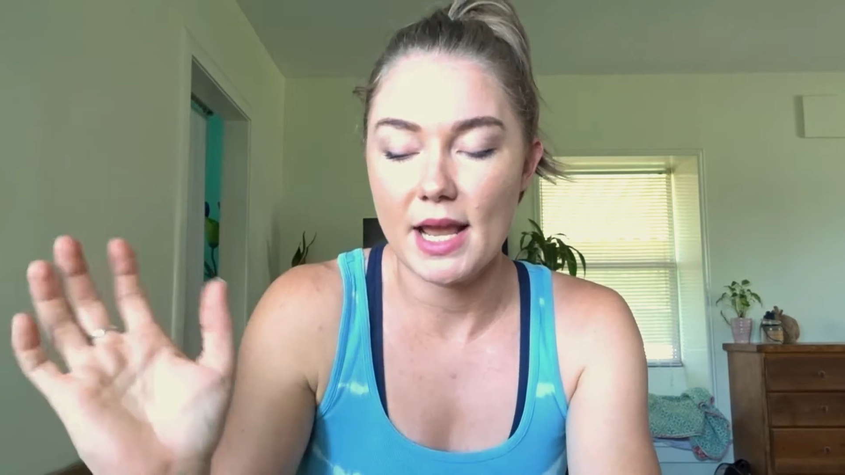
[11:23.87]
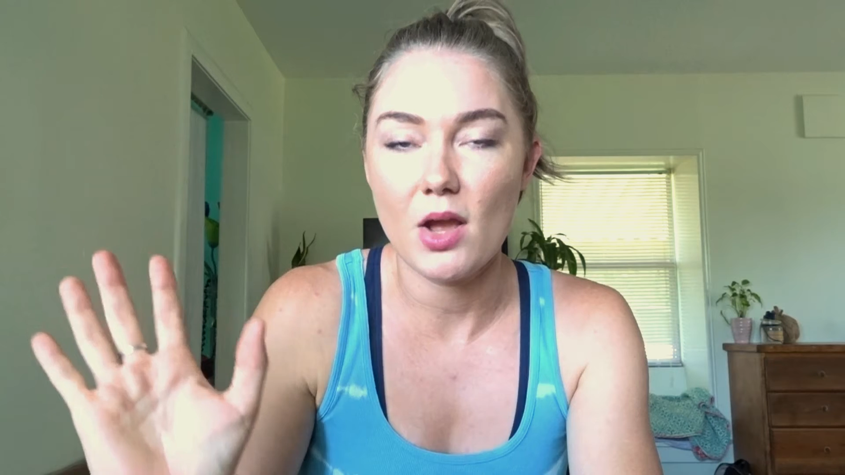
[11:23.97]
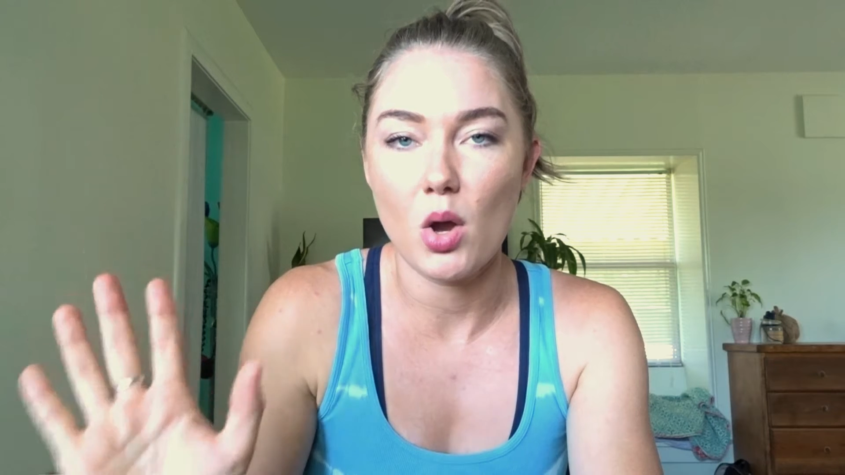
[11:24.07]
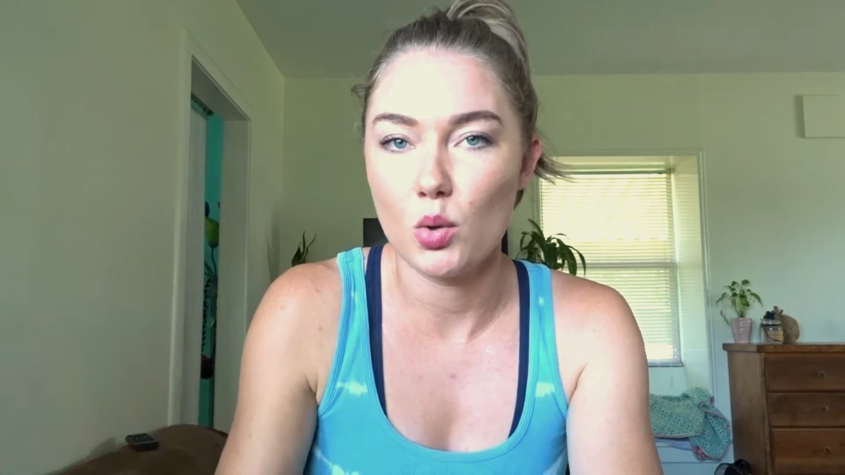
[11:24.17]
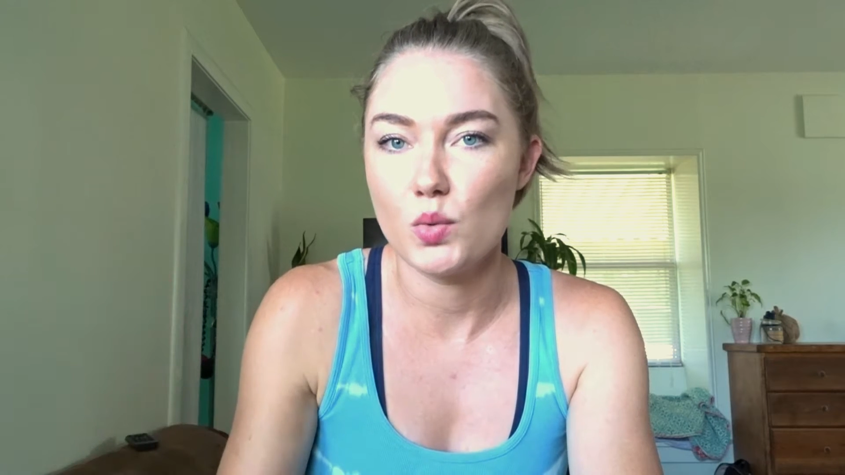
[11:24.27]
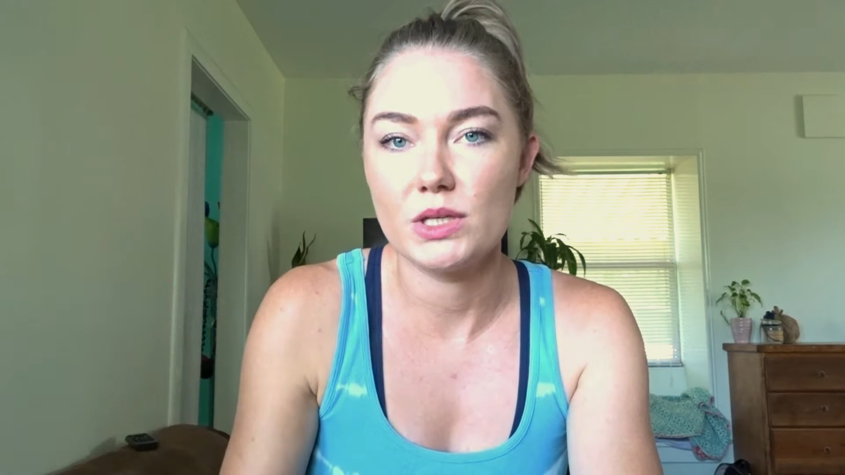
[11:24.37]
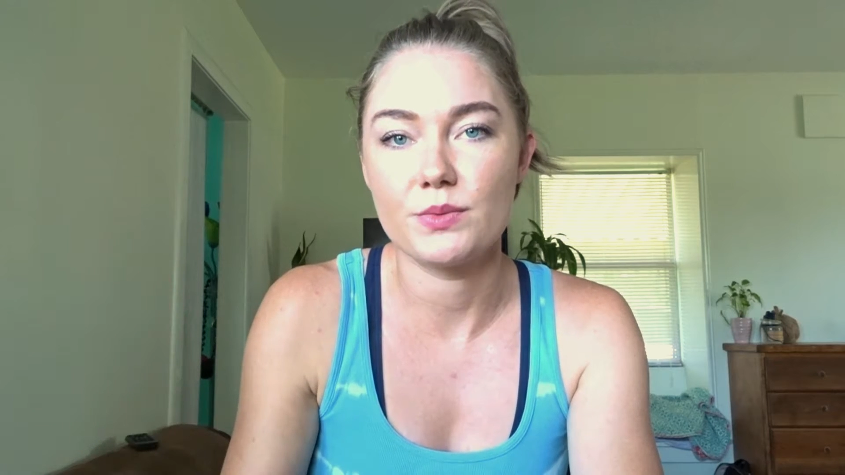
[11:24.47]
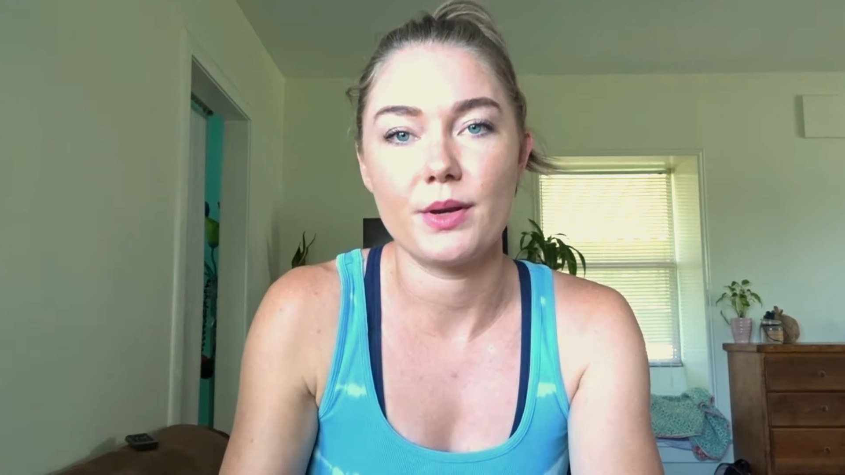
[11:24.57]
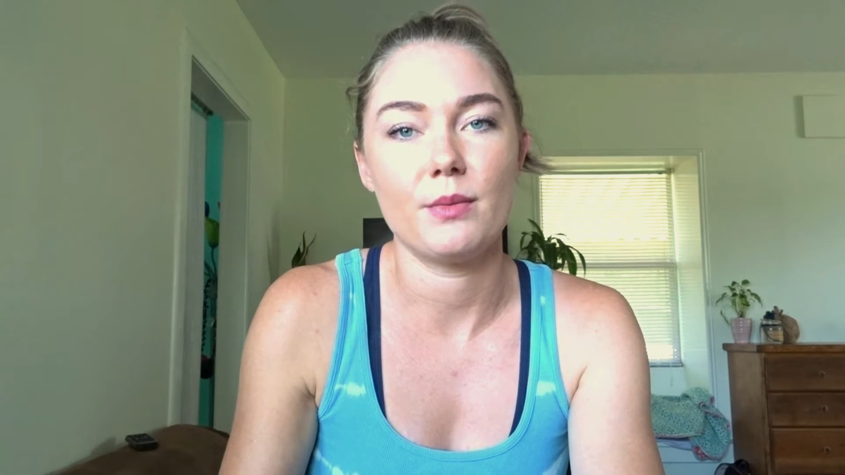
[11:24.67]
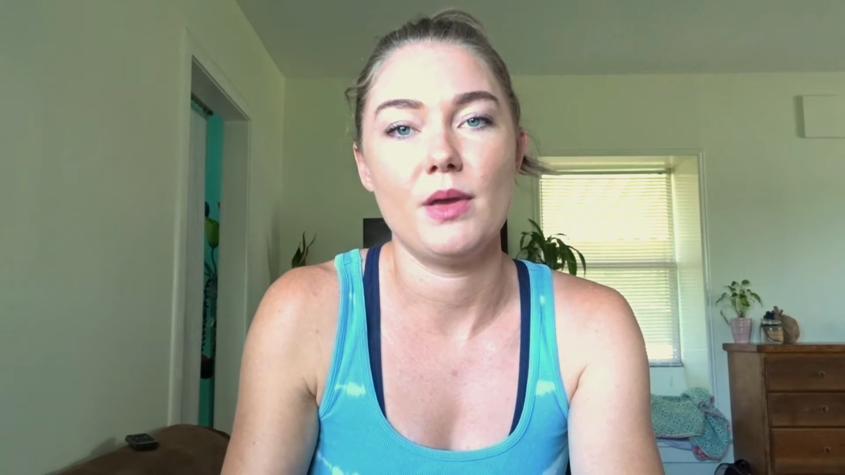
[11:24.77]
I always
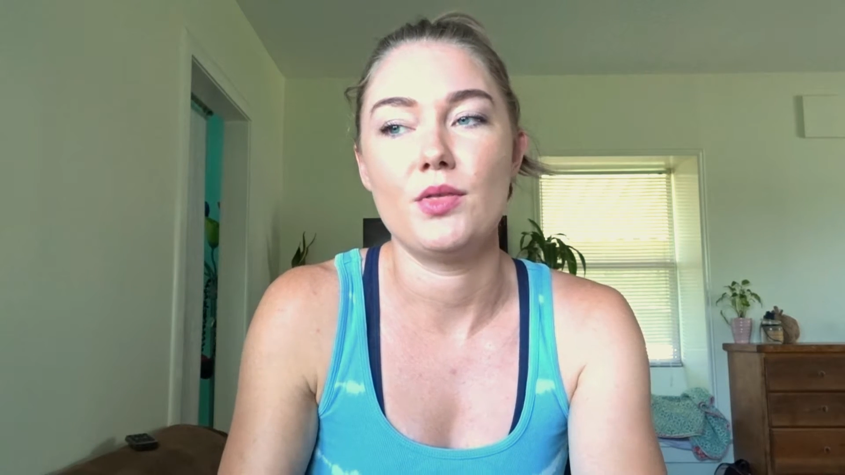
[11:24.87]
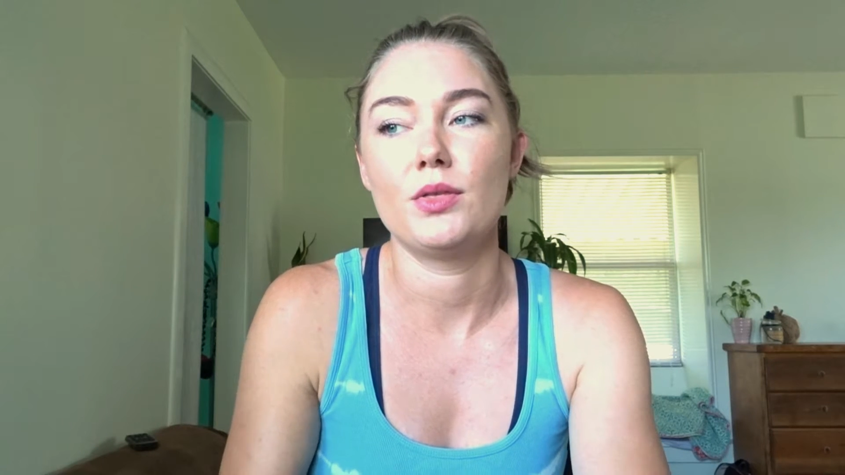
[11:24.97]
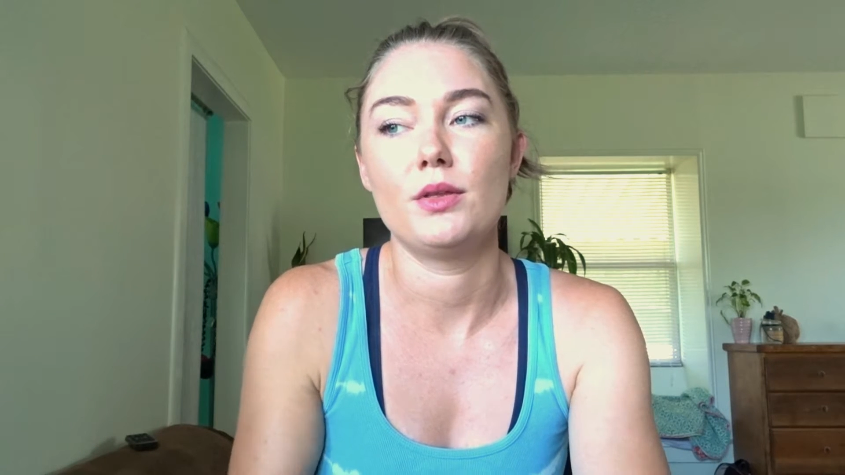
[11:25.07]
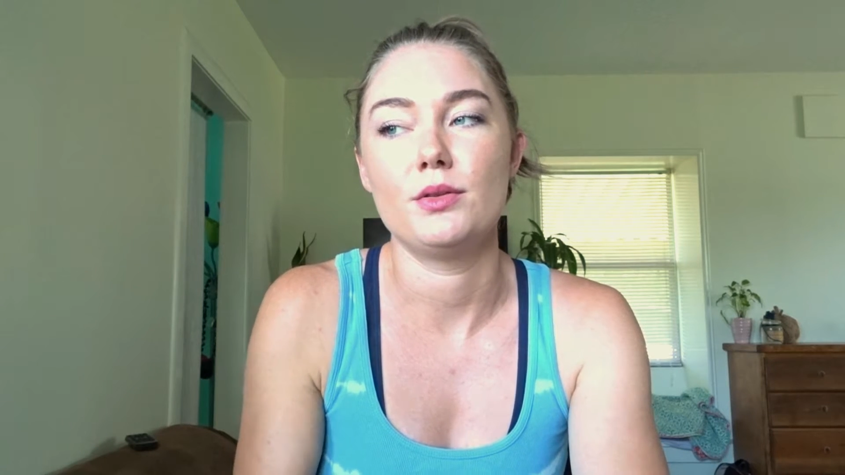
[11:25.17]
recommend the